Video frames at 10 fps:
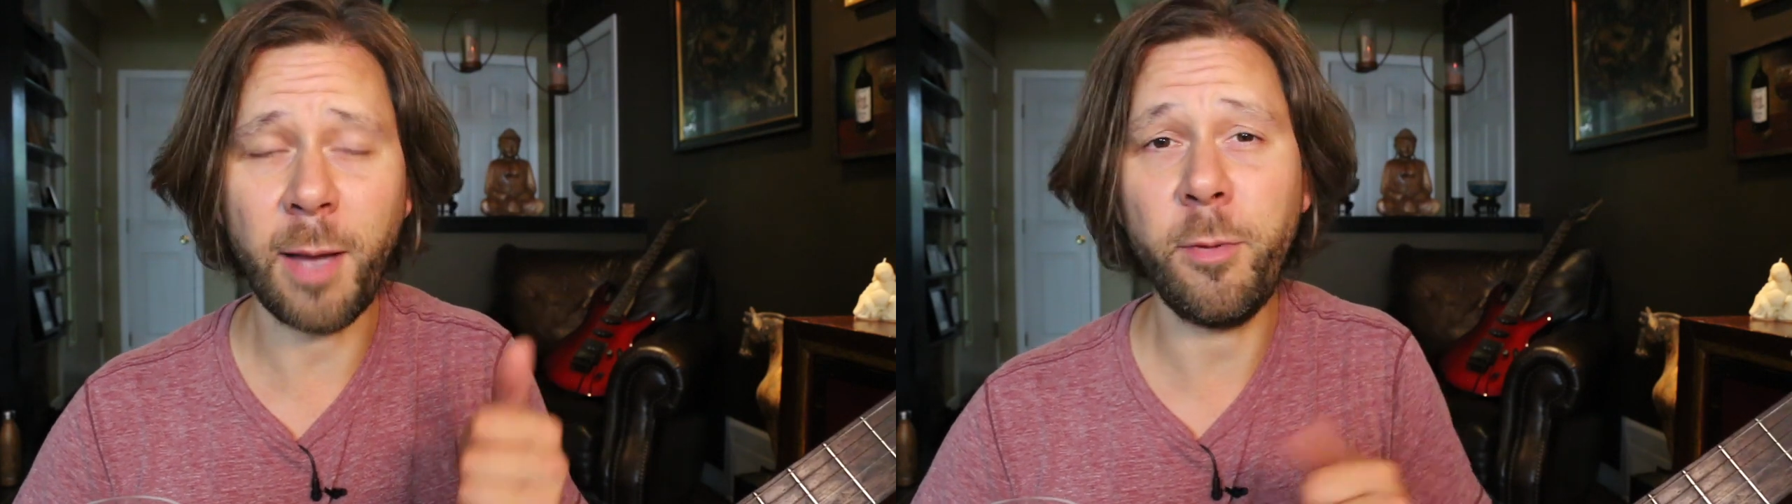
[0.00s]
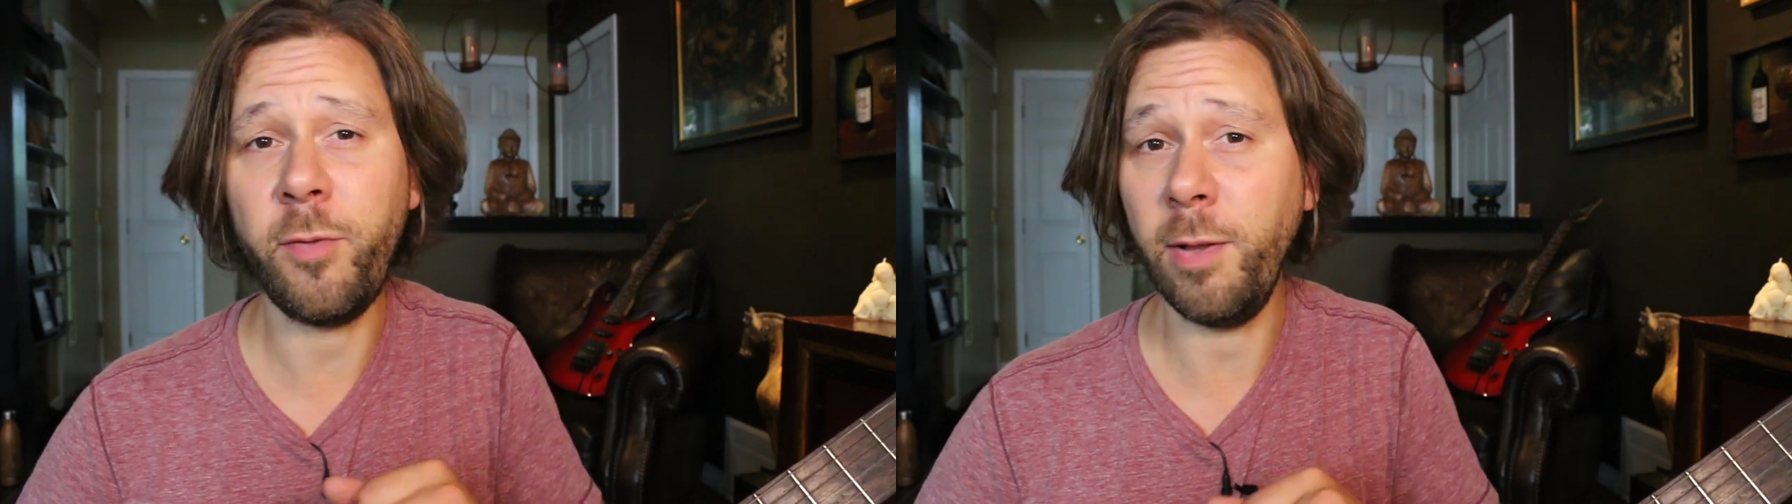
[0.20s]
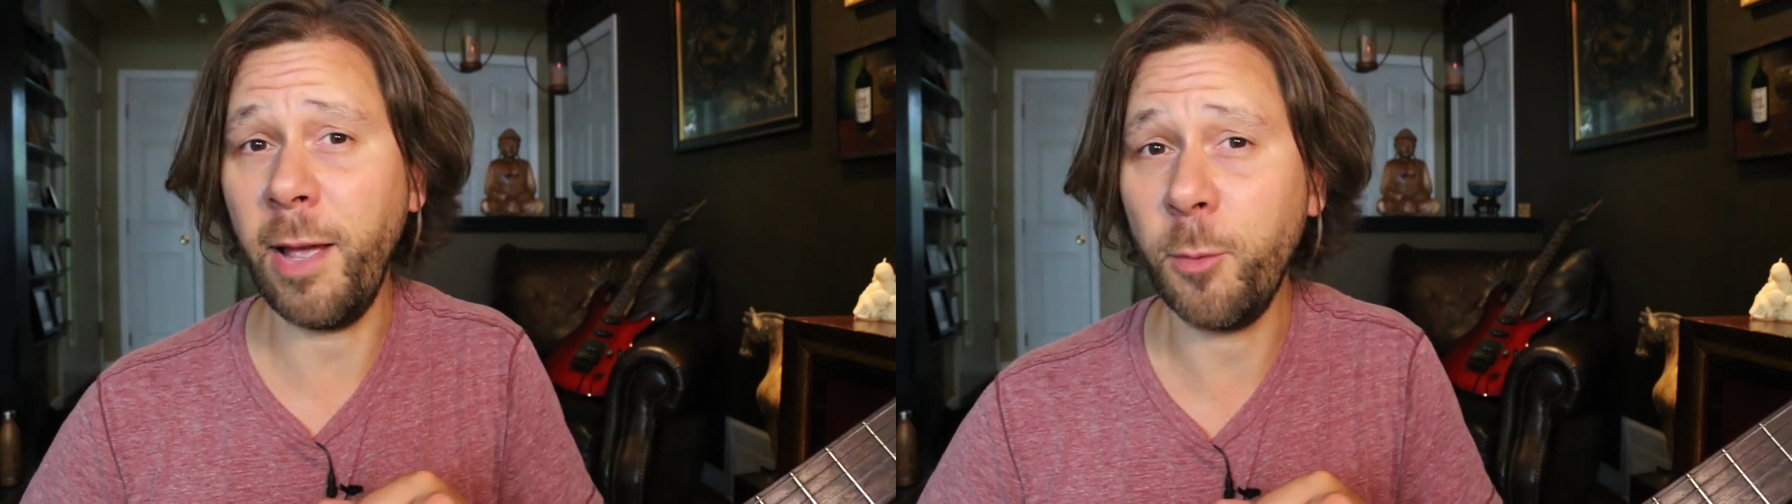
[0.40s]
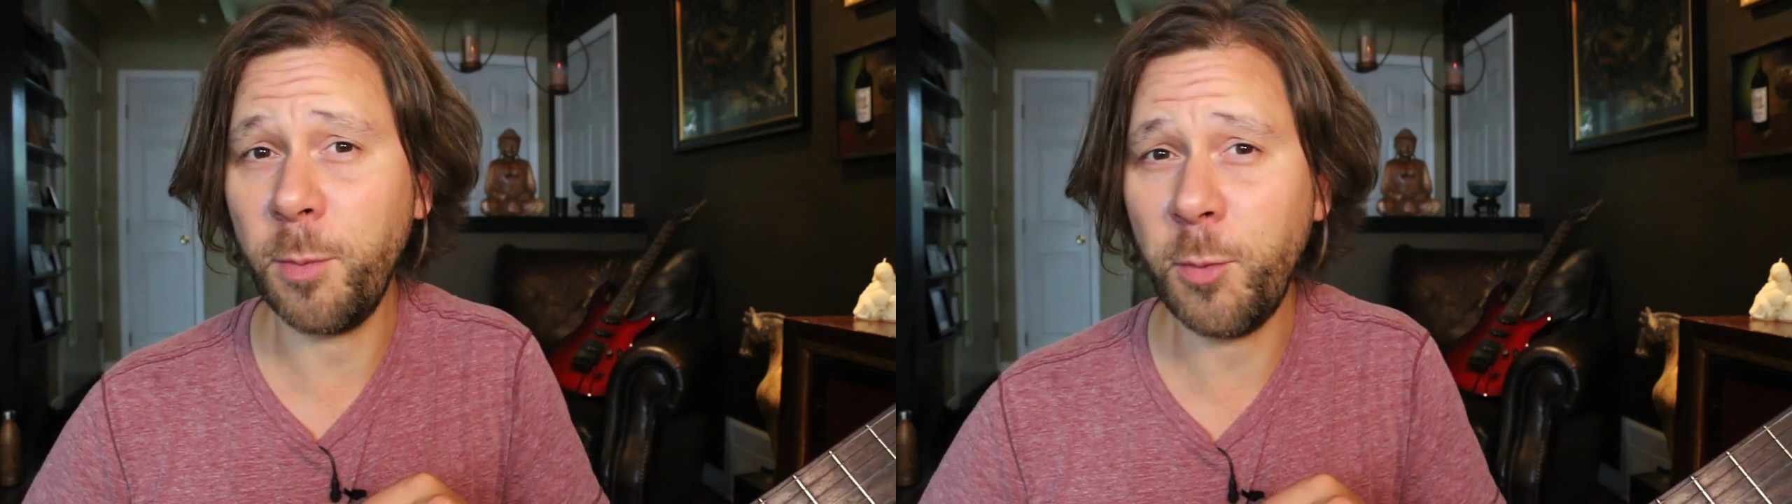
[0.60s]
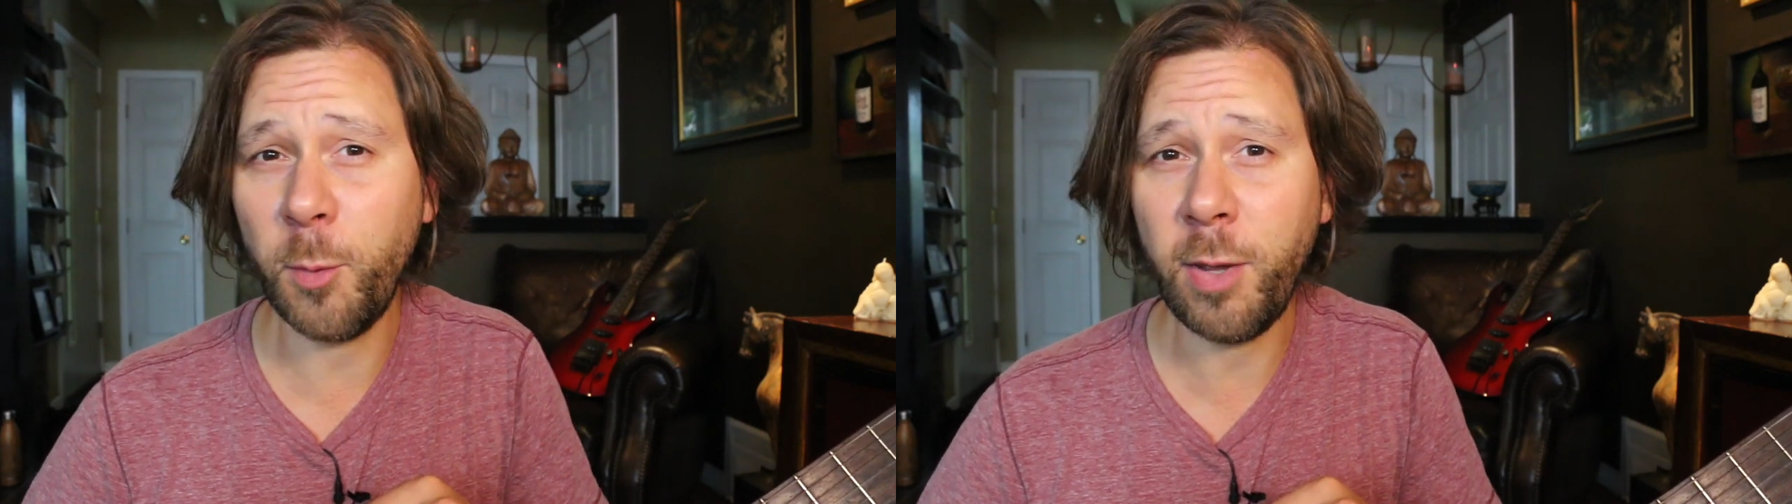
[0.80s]
up if you like
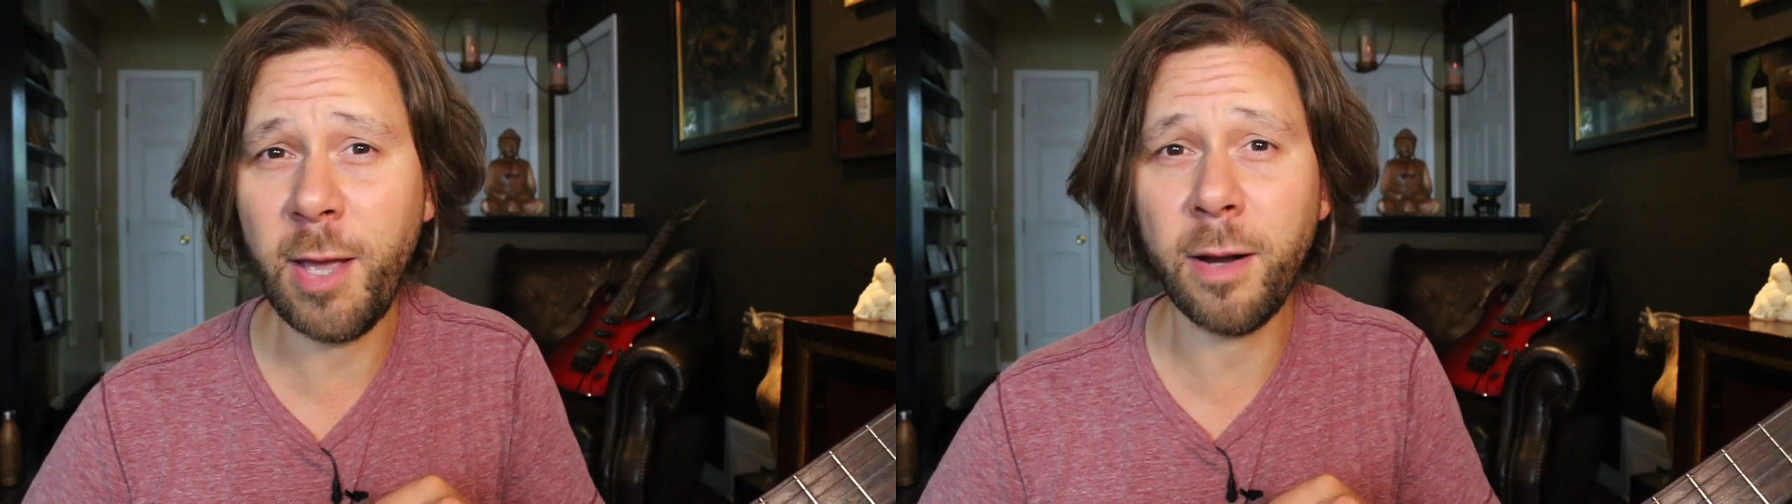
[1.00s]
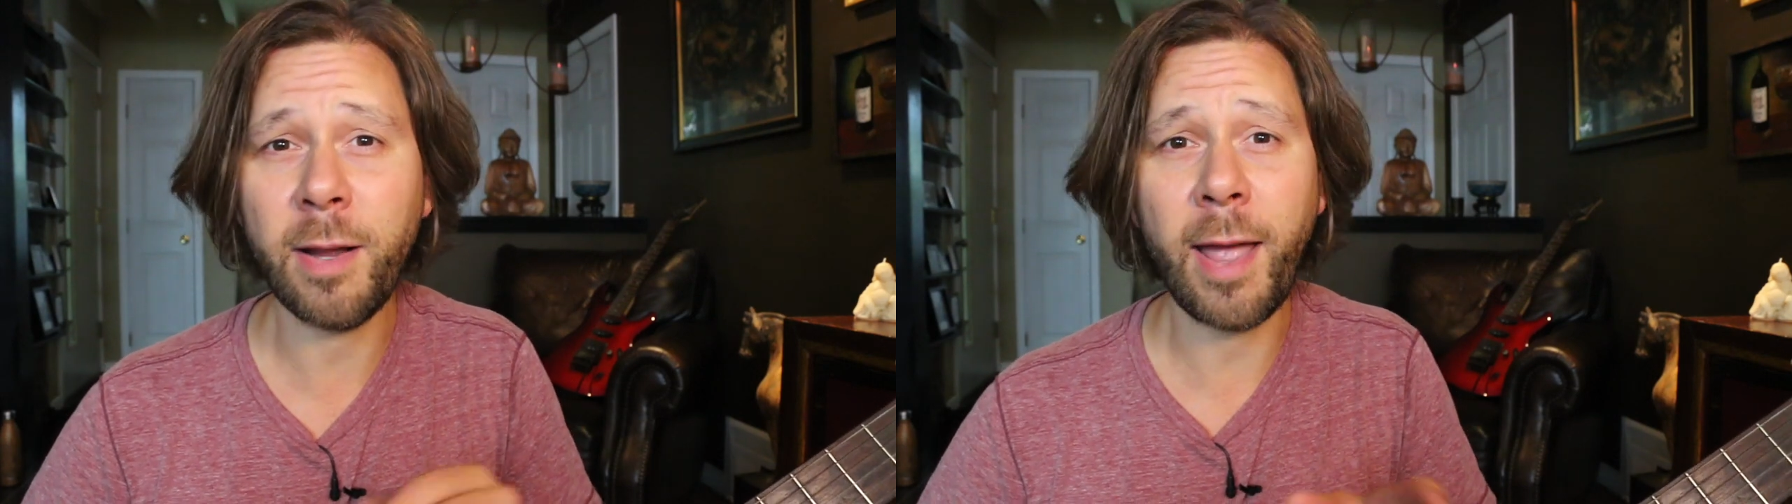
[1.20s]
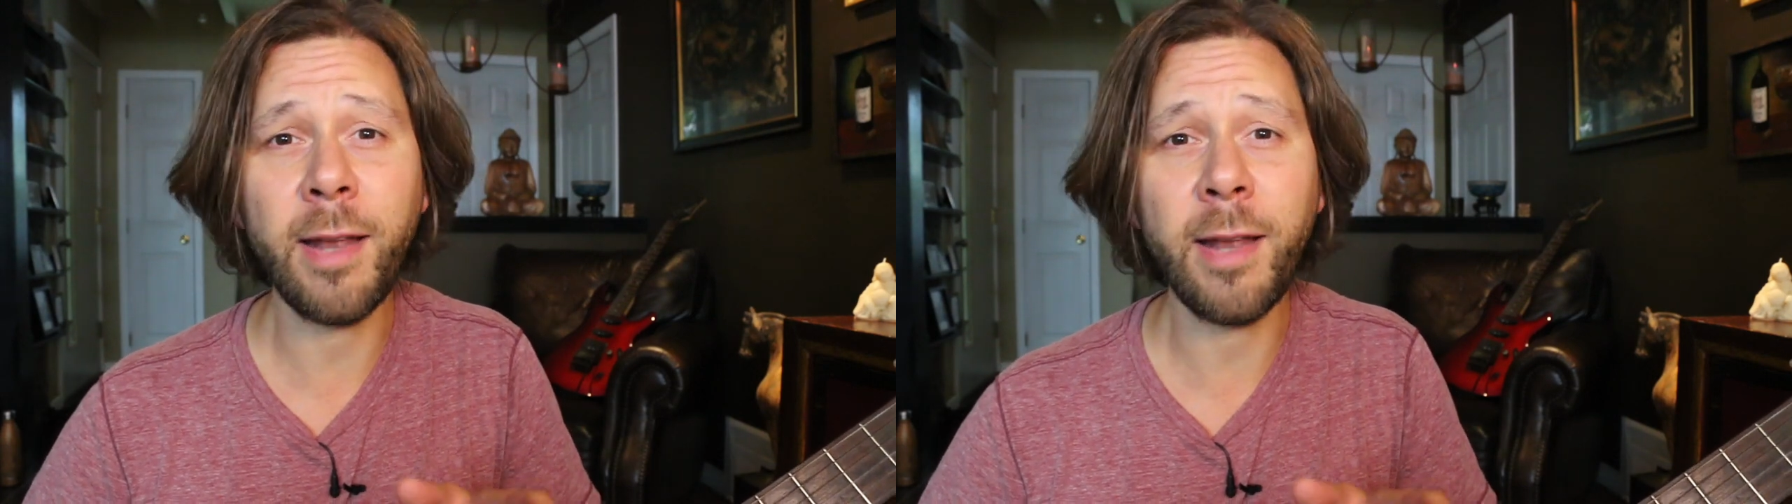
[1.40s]
what I'm doing here.